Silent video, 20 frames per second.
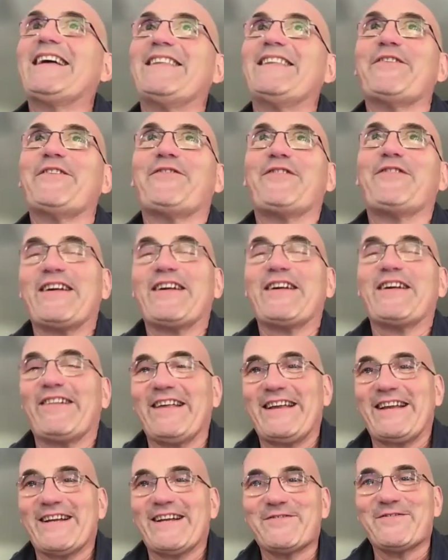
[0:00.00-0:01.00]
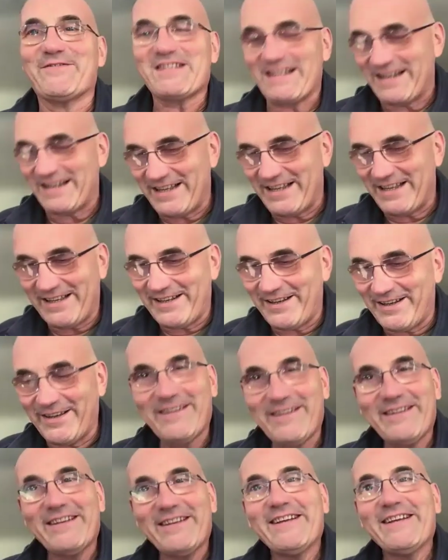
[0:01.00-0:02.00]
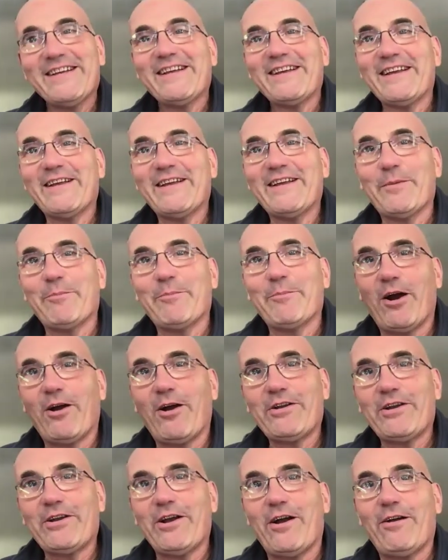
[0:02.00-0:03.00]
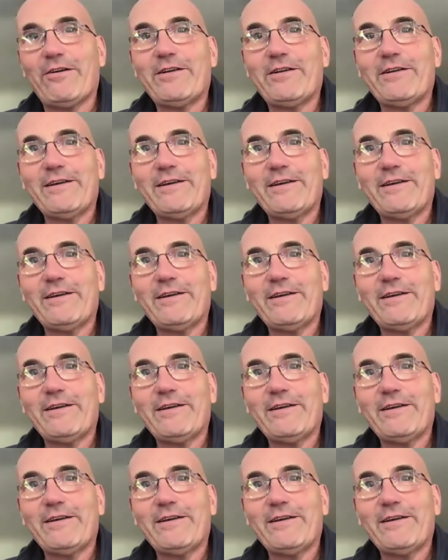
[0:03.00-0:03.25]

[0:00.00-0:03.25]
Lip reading: the feeling of sitting in a barnyard.